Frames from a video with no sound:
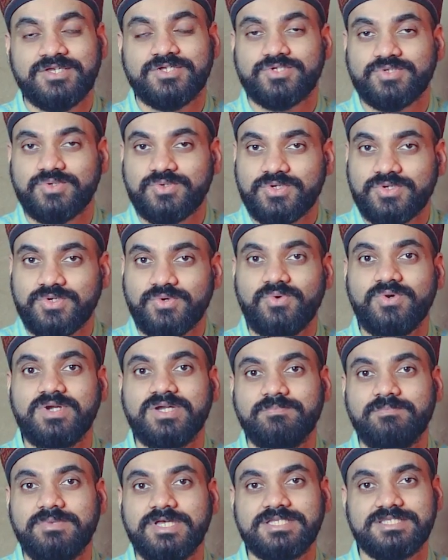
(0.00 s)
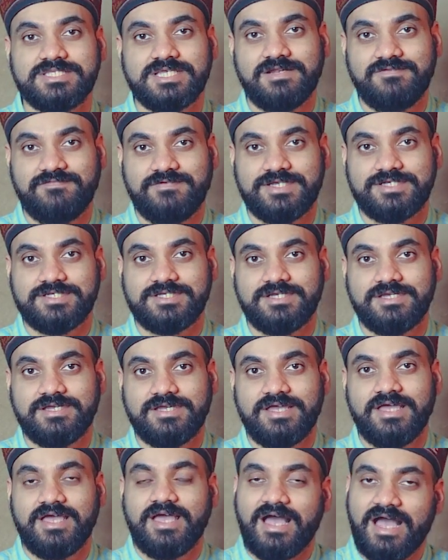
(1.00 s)
So don't be selfish.
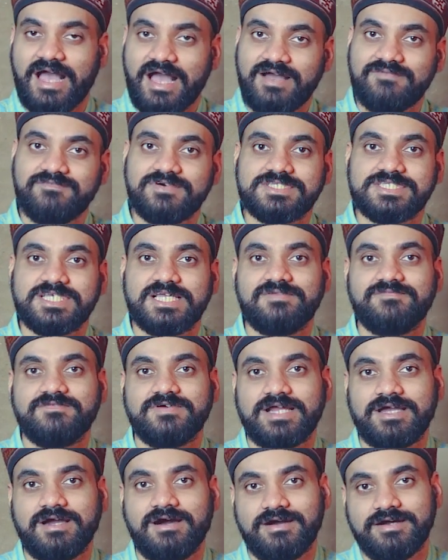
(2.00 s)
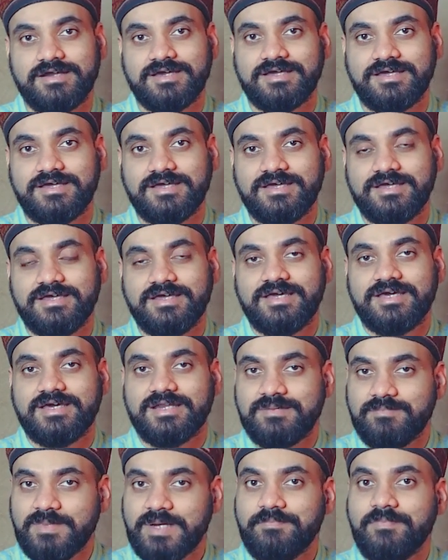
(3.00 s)
Have a self-regard.
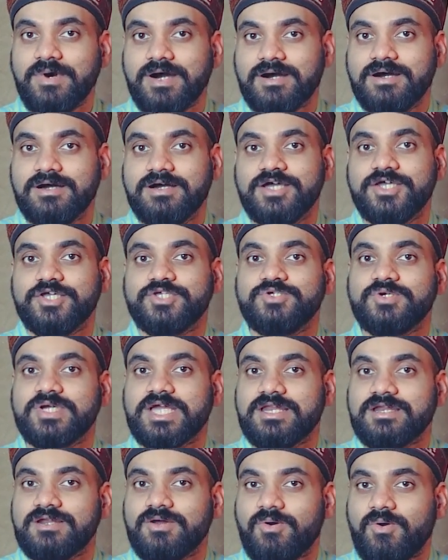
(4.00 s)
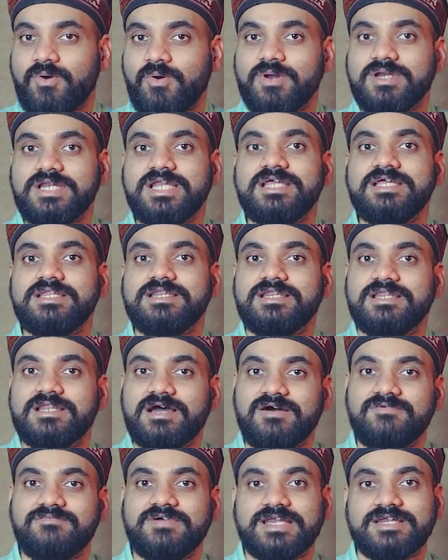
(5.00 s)
Remember, you can only
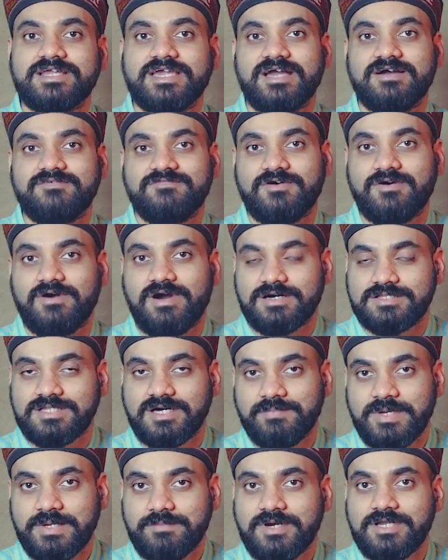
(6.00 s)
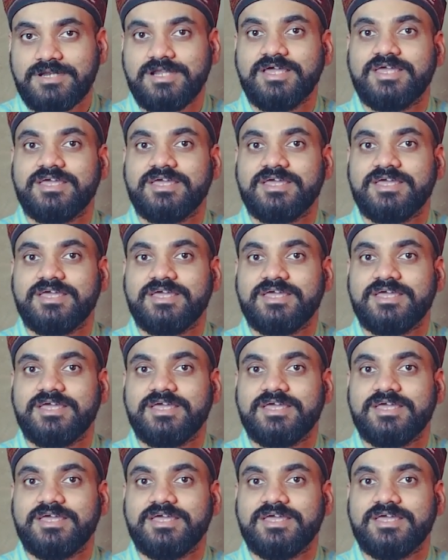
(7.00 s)
love and care for other people